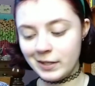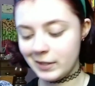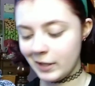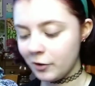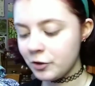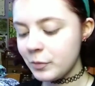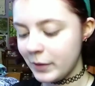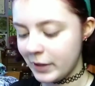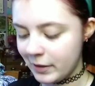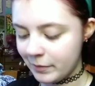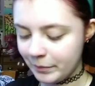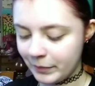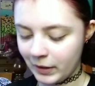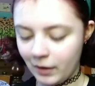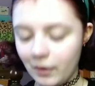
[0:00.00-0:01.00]
it tells me
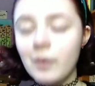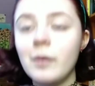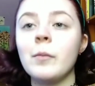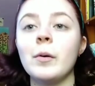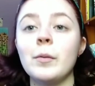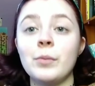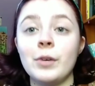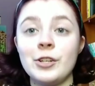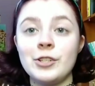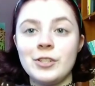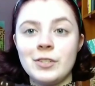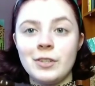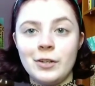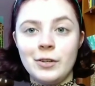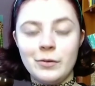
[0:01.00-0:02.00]
what
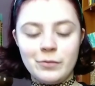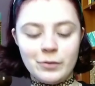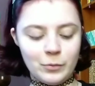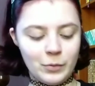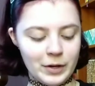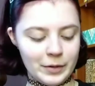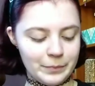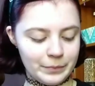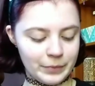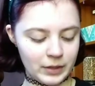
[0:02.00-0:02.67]
brushes are good for what.